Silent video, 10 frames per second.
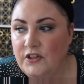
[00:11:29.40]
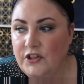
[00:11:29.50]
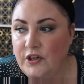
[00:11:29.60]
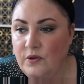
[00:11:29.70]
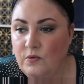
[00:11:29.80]

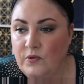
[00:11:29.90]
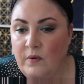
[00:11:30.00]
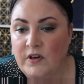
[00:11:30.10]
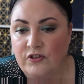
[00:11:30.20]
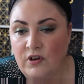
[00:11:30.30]
to,
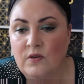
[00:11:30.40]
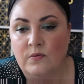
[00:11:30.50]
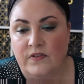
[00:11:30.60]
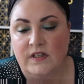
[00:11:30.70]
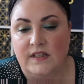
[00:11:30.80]
although I struggle
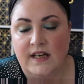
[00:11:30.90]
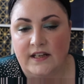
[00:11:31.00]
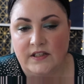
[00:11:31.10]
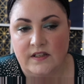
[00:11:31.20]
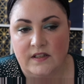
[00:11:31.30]
with the
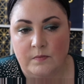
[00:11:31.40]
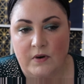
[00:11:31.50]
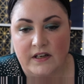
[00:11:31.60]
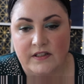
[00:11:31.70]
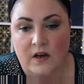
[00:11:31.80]
dyslexia and the
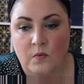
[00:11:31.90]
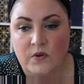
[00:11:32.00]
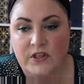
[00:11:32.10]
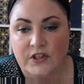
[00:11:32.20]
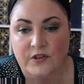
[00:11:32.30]
dyspraxia, I
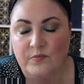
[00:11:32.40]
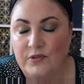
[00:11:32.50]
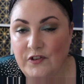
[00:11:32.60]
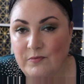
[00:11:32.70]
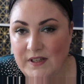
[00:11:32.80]
wanted to
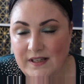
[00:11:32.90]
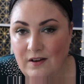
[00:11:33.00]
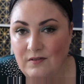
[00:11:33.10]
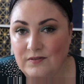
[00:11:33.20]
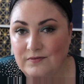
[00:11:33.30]
improve
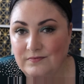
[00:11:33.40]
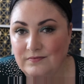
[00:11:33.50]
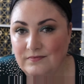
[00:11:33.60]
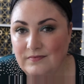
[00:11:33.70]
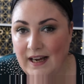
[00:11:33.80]
myself
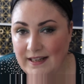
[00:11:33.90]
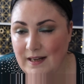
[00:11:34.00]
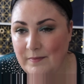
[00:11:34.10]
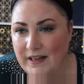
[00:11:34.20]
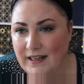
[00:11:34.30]

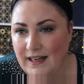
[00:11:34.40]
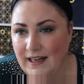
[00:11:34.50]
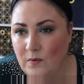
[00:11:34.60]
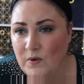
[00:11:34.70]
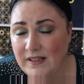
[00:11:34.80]

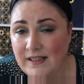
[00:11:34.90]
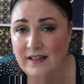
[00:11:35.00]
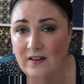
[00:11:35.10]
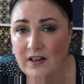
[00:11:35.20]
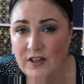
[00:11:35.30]
academically. I wanted to see
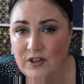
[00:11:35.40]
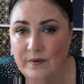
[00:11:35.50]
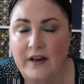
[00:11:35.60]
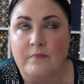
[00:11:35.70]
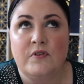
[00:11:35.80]
that I could do
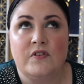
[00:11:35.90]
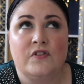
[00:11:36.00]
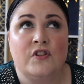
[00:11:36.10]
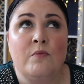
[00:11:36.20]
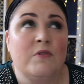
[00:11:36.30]
it and put
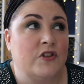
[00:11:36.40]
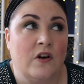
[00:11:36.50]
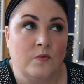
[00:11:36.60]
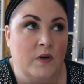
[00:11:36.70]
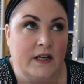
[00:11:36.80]
so much
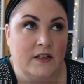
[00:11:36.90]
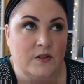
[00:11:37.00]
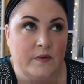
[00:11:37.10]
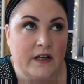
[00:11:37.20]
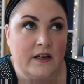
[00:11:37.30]
hard work
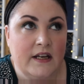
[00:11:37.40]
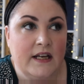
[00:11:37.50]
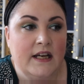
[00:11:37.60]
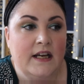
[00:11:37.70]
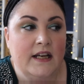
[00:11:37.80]
into it.
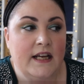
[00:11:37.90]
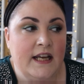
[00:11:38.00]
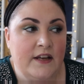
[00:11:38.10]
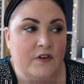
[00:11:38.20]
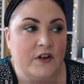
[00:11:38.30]

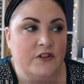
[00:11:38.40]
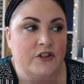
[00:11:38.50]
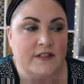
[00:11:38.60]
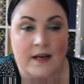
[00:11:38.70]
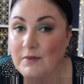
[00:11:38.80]
If I could
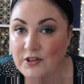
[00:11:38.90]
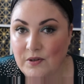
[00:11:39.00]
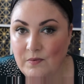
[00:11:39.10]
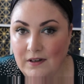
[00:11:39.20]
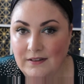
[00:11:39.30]
just get my
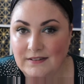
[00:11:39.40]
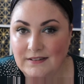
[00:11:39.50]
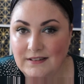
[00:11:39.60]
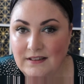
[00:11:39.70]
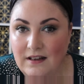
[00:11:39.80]
2-1,
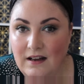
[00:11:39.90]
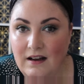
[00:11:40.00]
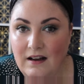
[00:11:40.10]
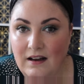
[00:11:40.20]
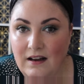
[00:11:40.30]

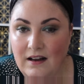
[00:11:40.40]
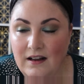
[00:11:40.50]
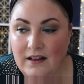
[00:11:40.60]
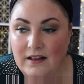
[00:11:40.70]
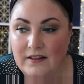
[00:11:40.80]

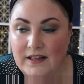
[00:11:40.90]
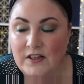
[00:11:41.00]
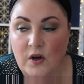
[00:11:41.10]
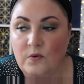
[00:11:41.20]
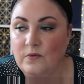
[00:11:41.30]

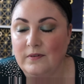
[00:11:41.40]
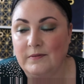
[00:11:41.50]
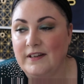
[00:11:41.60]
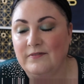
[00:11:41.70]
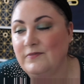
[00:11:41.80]
this whole,
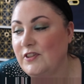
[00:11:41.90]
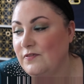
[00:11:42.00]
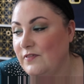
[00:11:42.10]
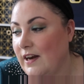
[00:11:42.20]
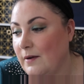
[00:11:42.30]
I'm just
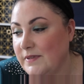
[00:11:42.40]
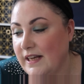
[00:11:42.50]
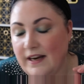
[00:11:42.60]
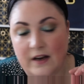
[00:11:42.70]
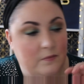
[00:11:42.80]
feel
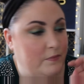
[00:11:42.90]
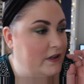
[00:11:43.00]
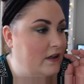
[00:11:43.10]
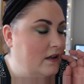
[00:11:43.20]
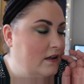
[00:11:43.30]
upset now,
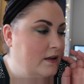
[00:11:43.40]
but